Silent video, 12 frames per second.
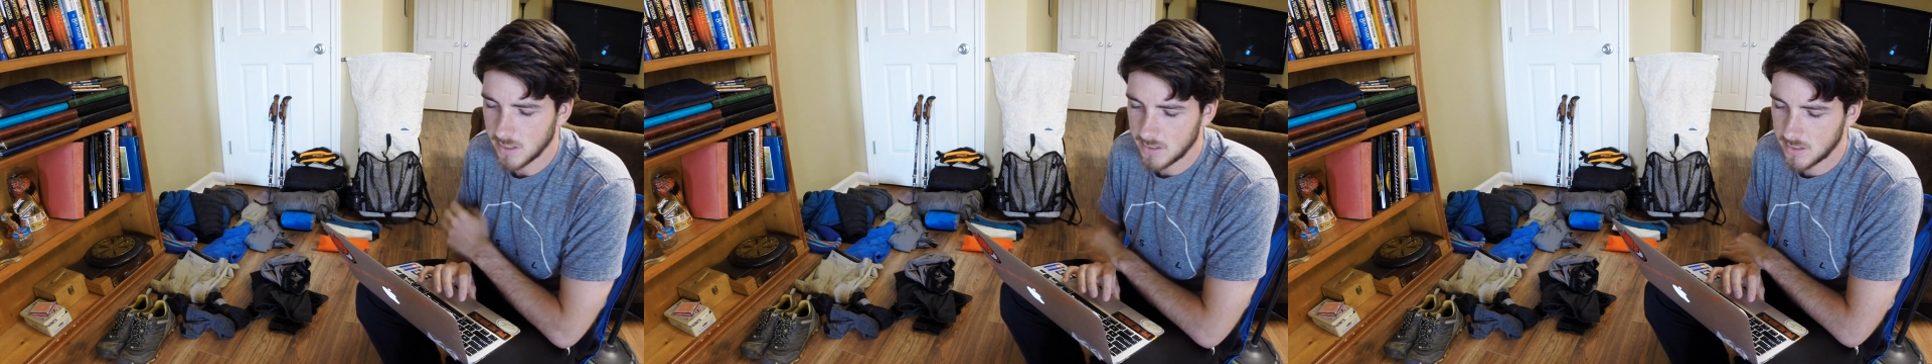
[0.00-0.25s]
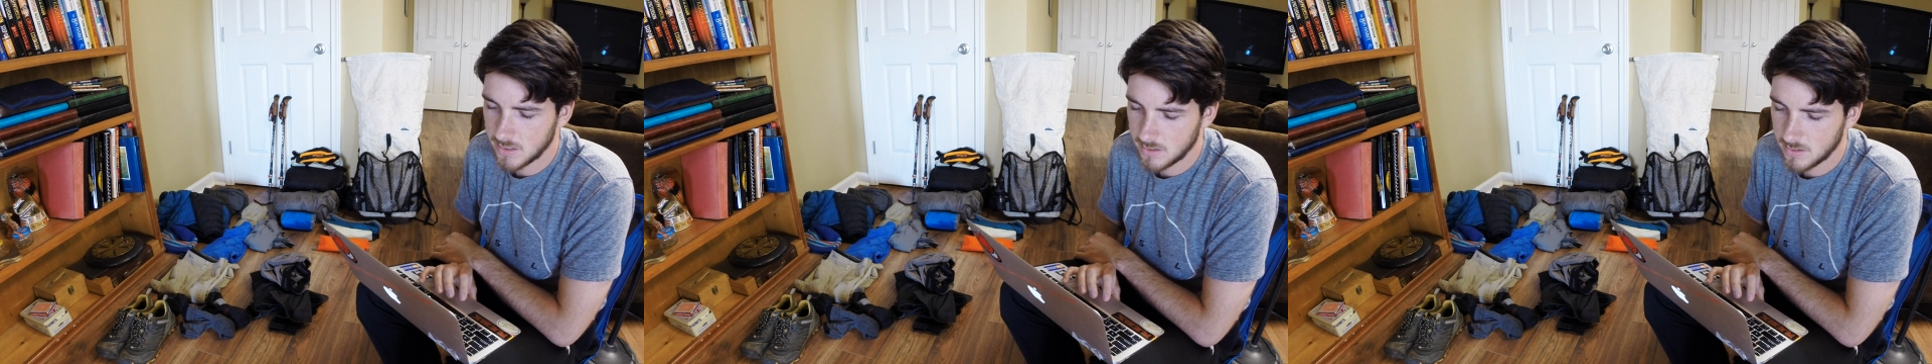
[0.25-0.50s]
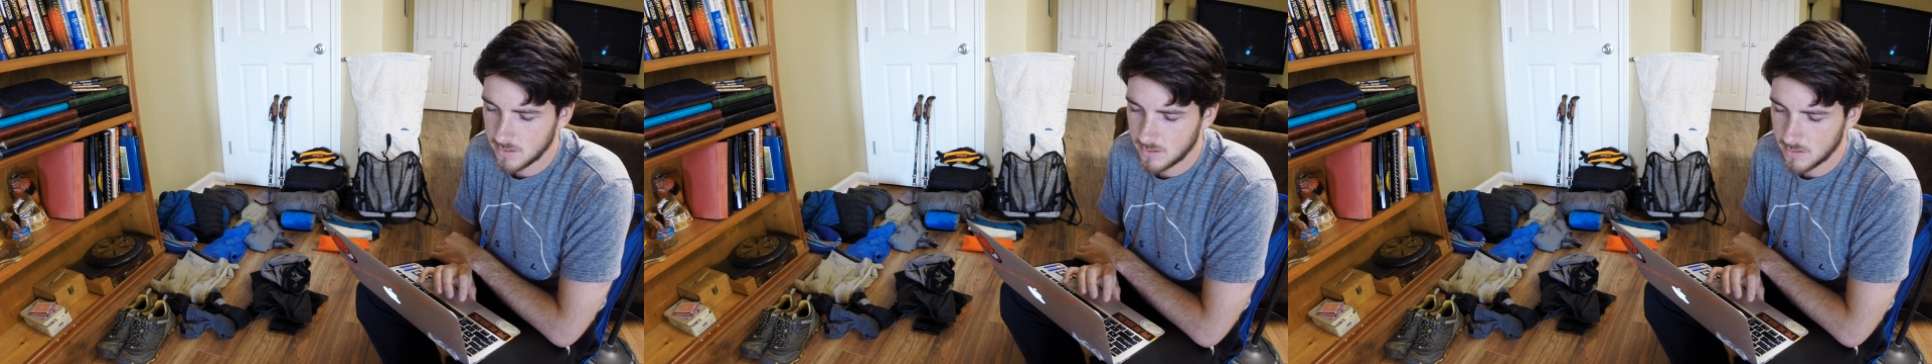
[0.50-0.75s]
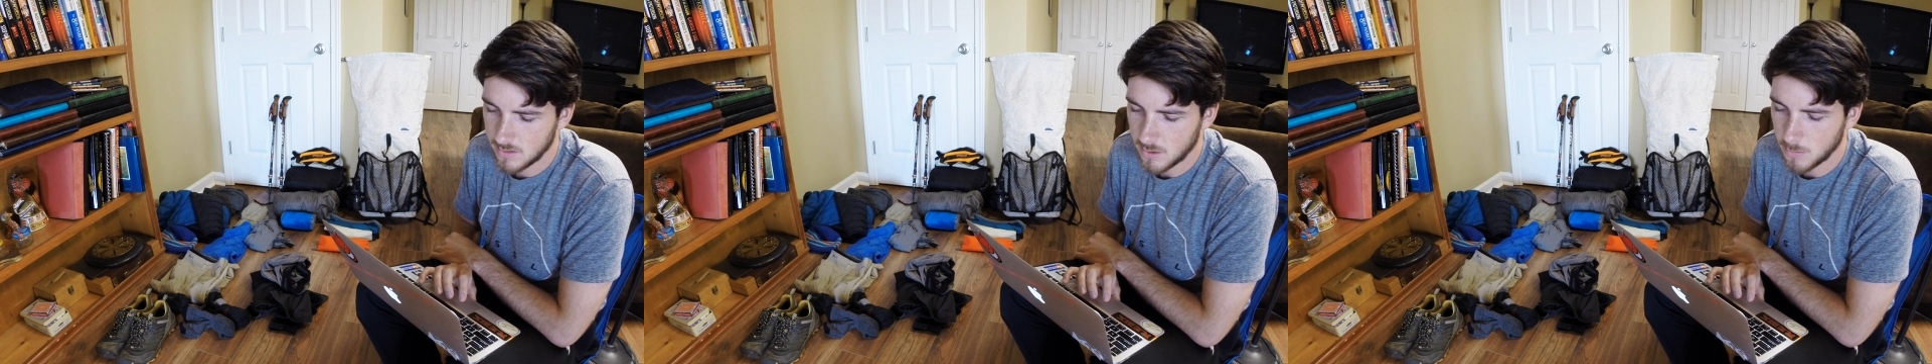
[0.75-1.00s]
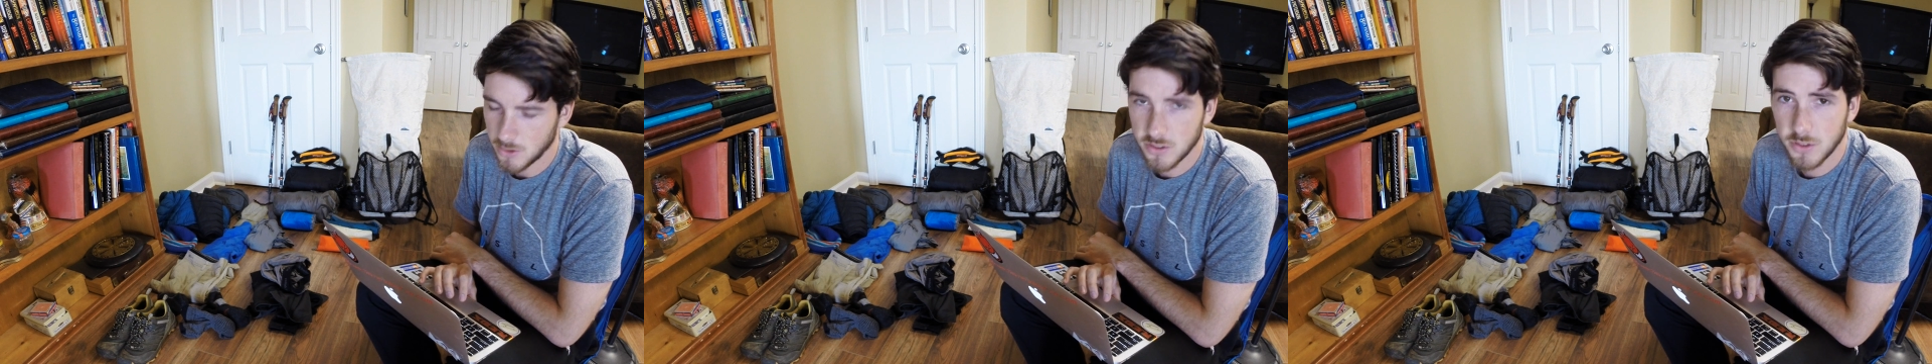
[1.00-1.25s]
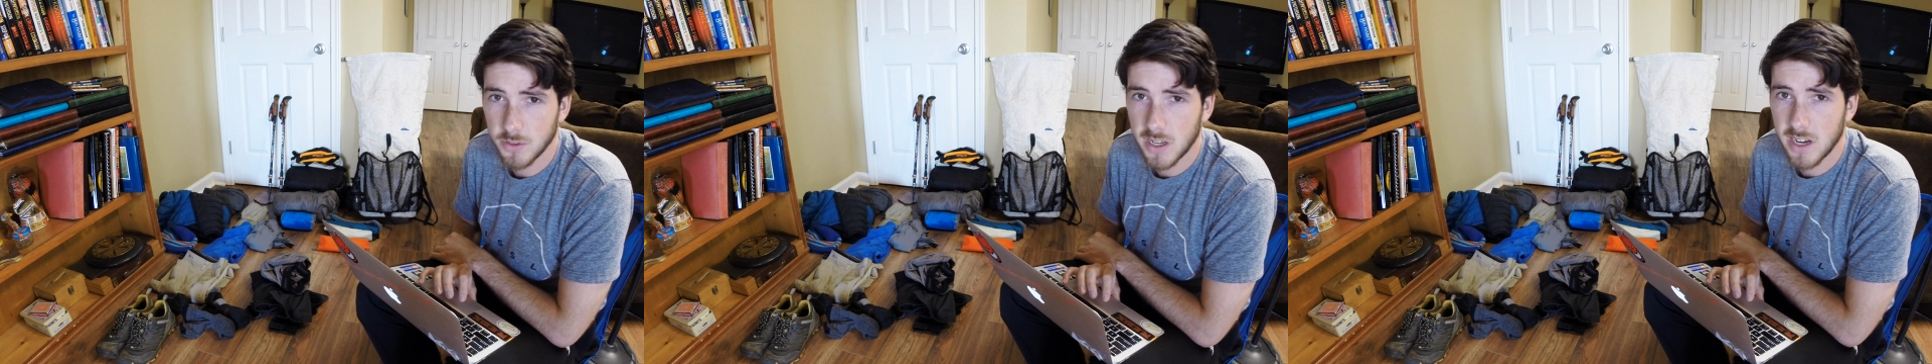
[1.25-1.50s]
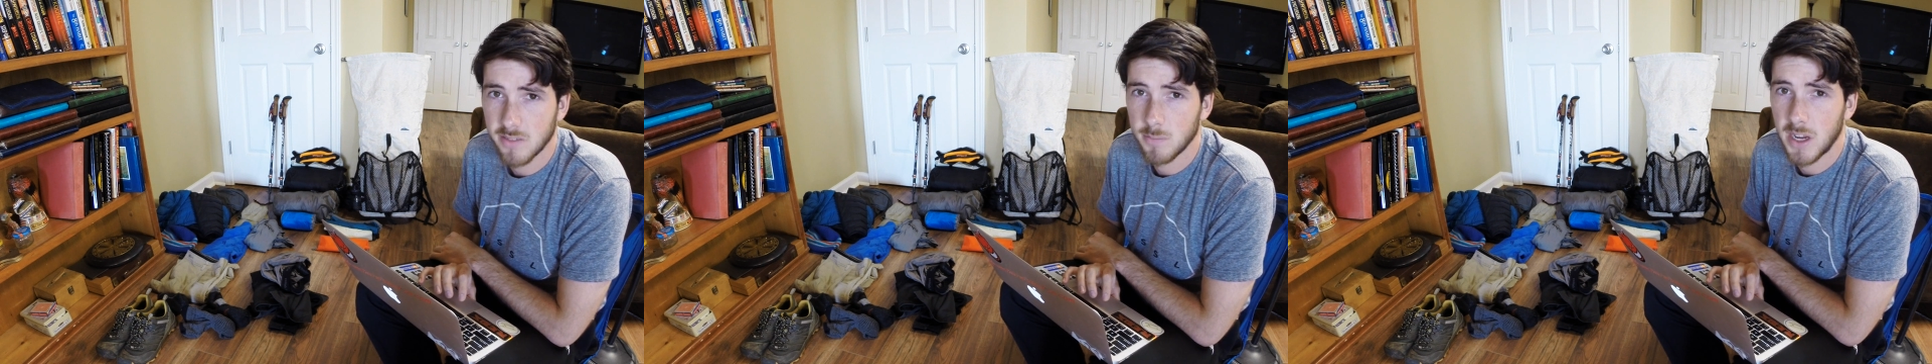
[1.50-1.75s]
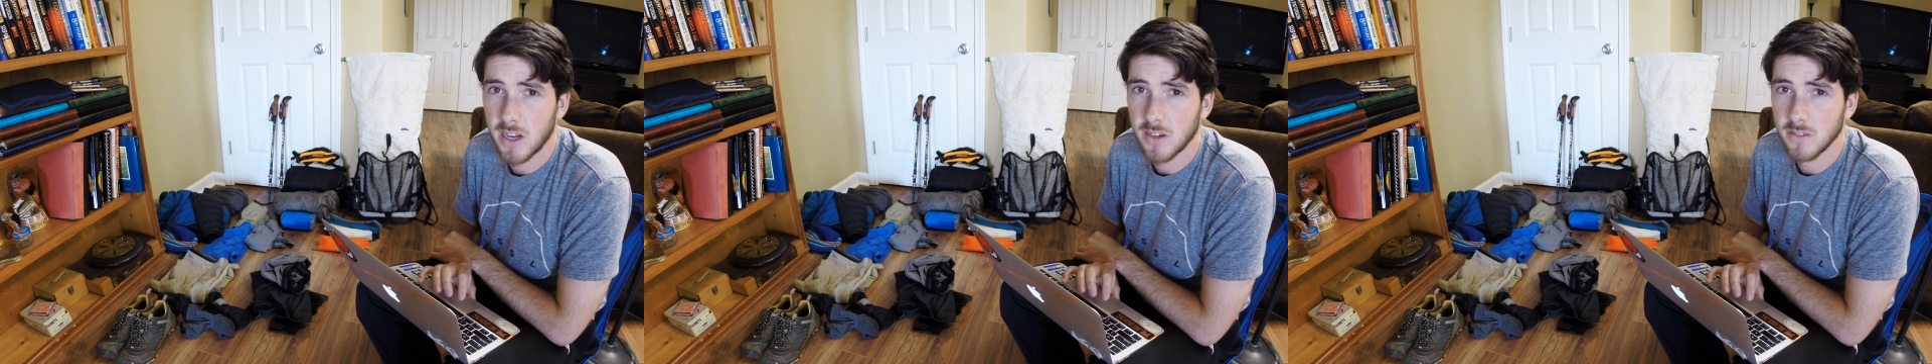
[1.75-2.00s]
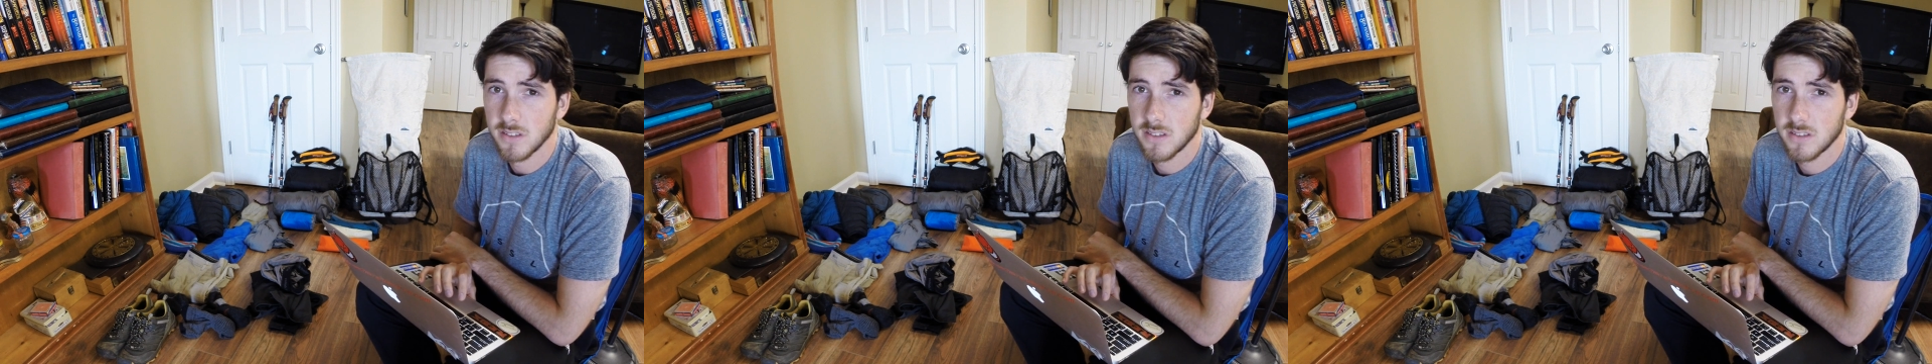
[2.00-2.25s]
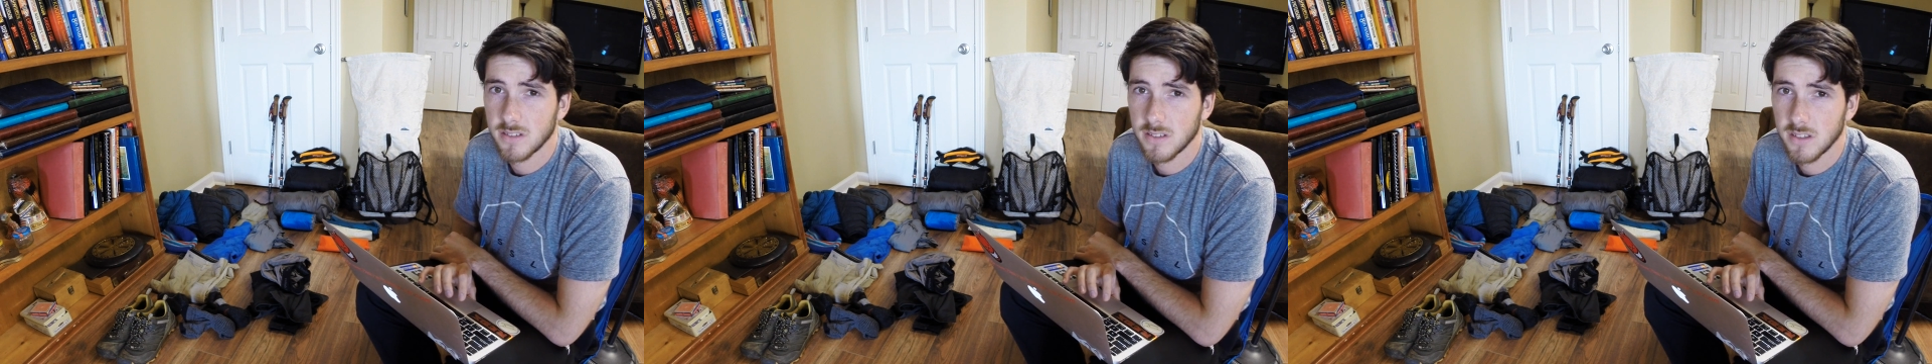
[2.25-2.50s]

That's almost 2.5 pounds